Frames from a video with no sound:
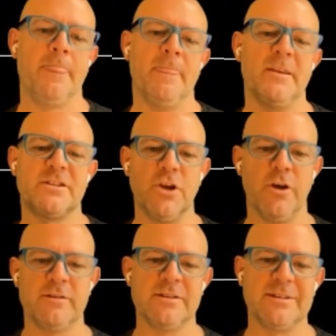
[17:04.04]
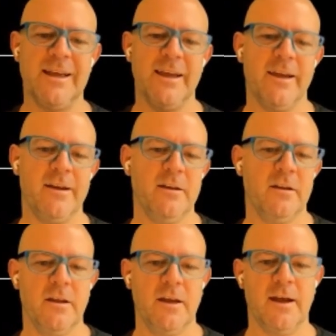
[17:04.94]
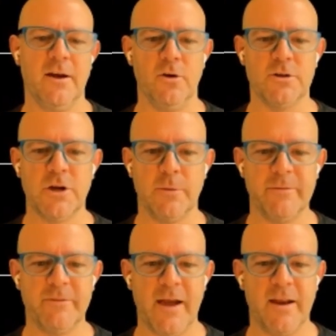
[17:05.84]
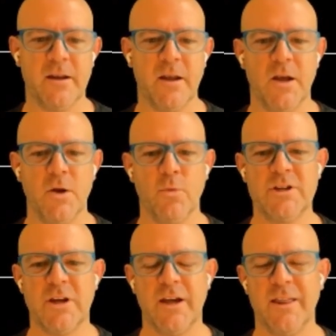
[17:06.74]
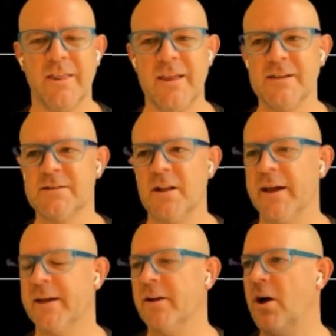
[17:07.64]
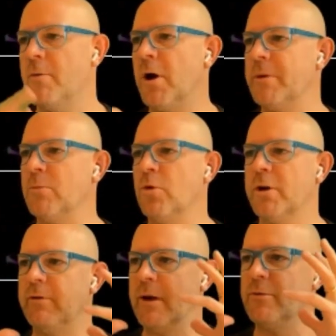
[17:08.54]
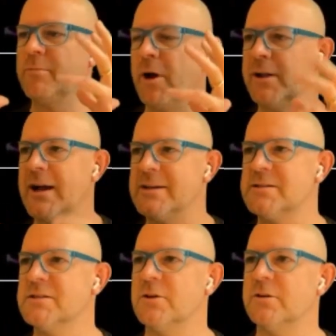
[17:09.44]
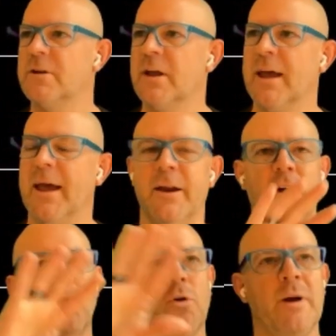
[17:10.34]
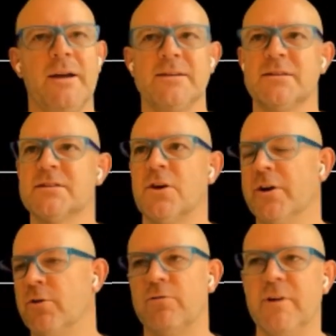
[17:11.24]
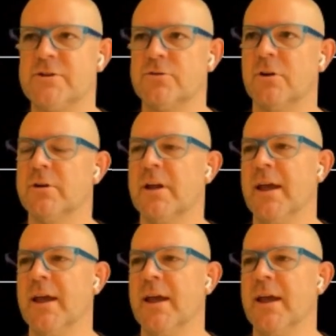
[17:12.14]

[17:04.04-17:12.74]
The services layer on top of that, which are things like I might be walking around with my glasses on and I walk past a sign or a restaurant